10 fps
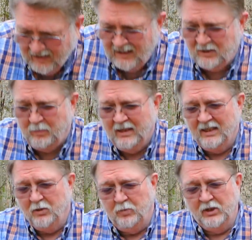He's being a
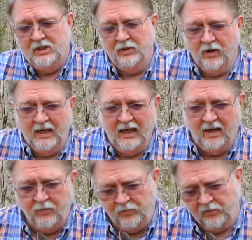little pushy right
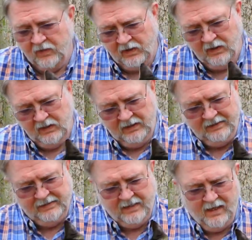now.
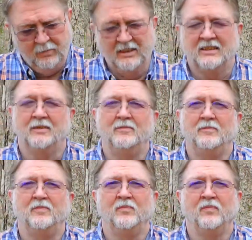This is Thomas.
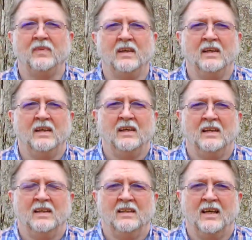
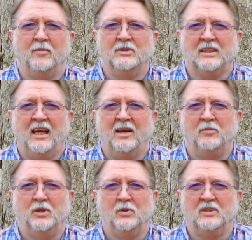Thomas came
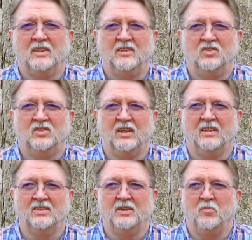to us as
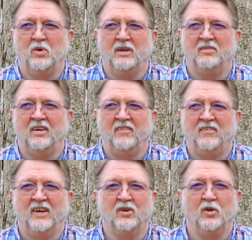somewhat of a
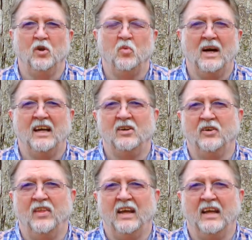feral wild
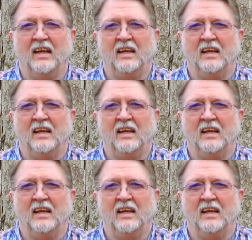thing.